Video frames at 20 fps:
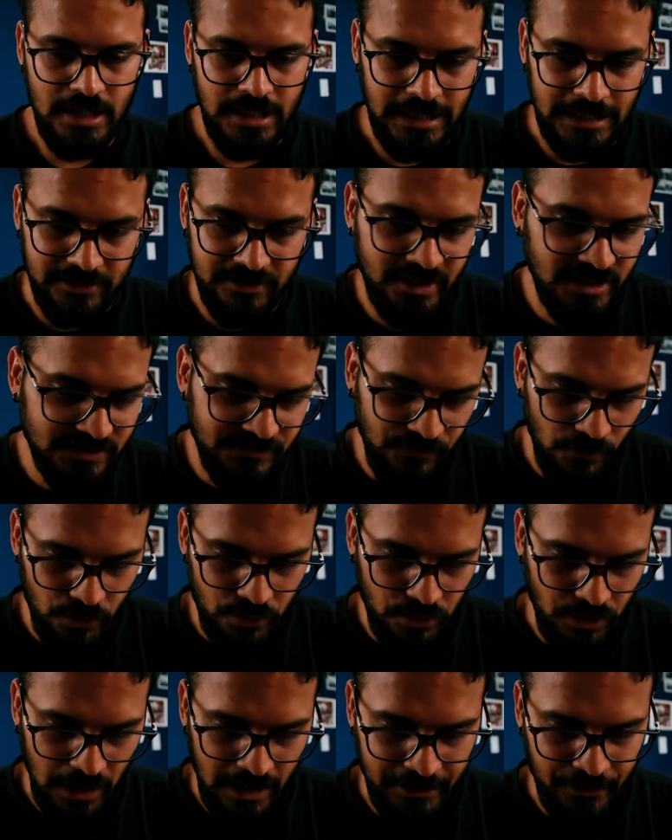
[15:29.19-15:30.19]
In this
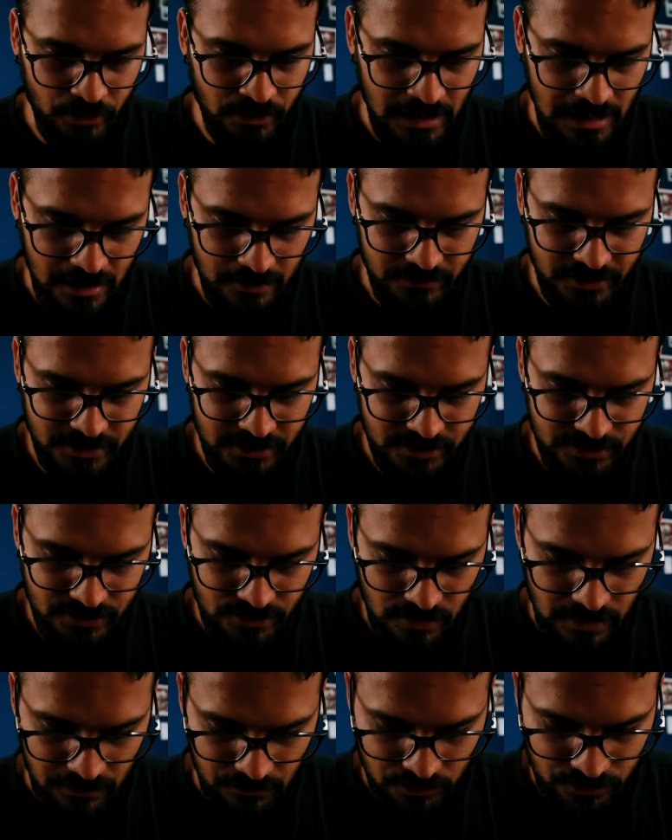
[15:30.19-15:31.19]
photo, I don't have it,
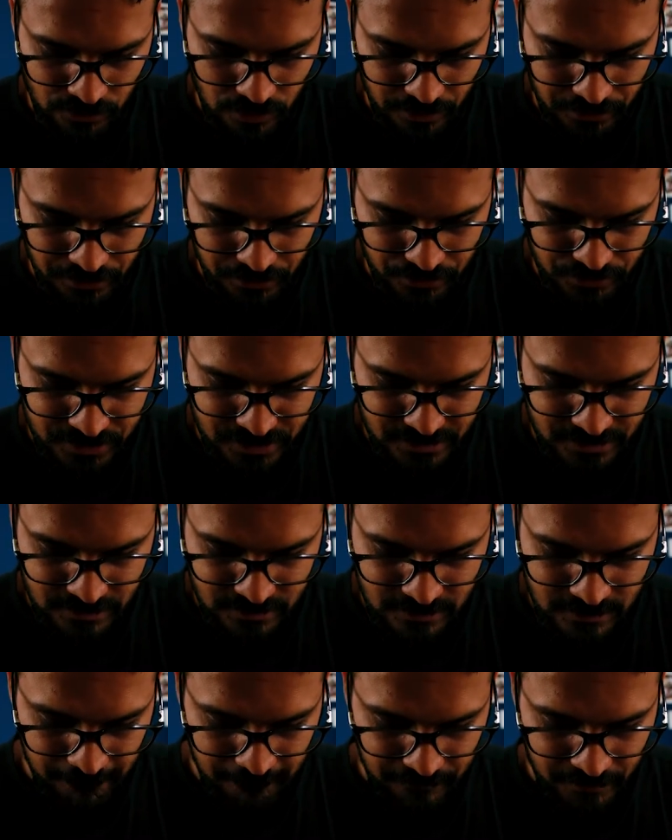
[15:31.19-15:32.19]
so I would not use it.
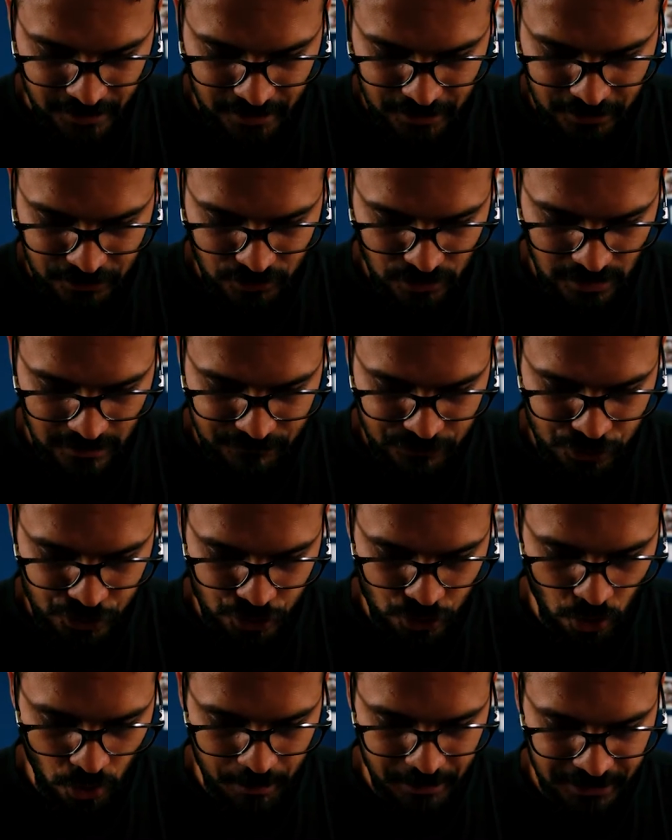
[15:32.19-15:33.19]
Then you have
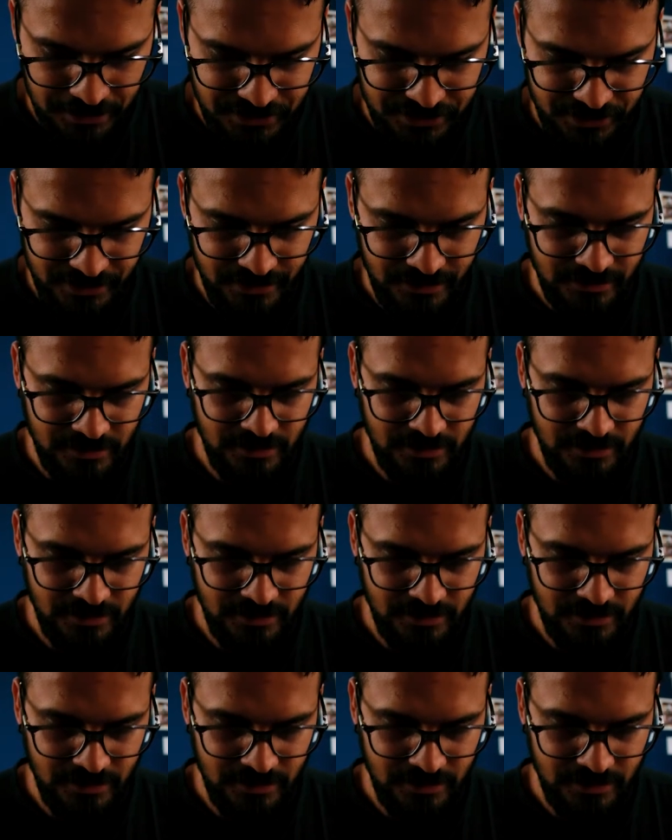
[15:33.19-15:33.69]
geometry.